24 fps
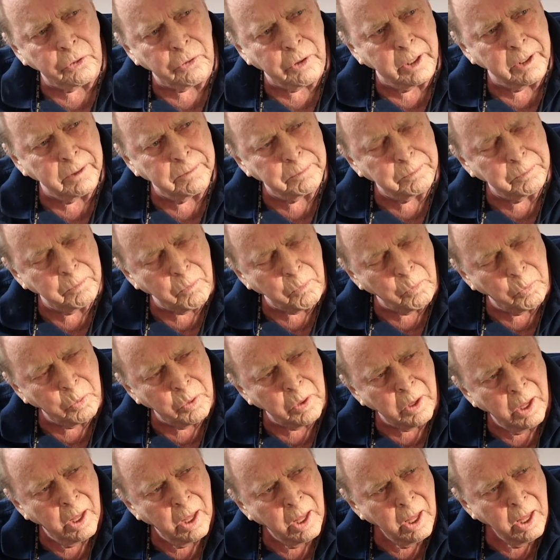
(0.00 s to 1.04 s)
Street,
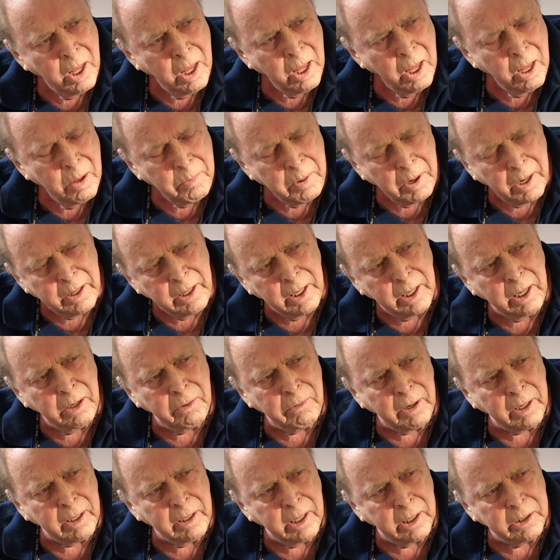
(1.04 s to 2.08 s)
but I think he'd
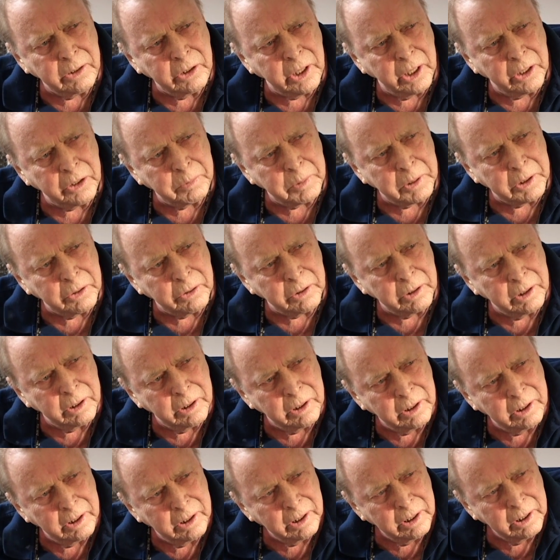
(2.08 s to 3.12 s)
recognize Shakespeare Street
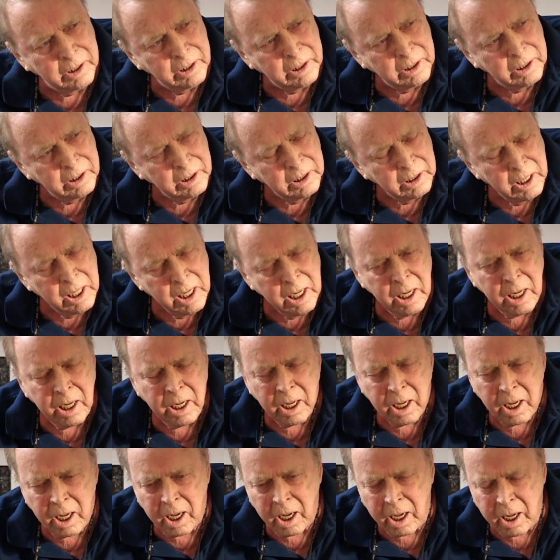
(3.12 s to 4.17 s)

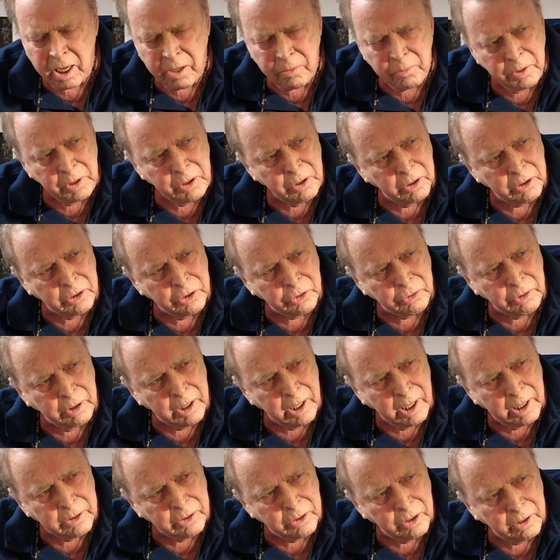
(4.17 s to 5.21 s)
uh, if we took the street
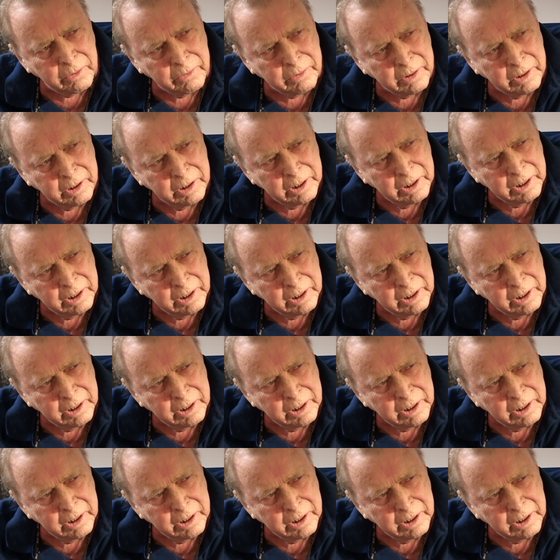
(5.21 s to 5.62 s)
lights off.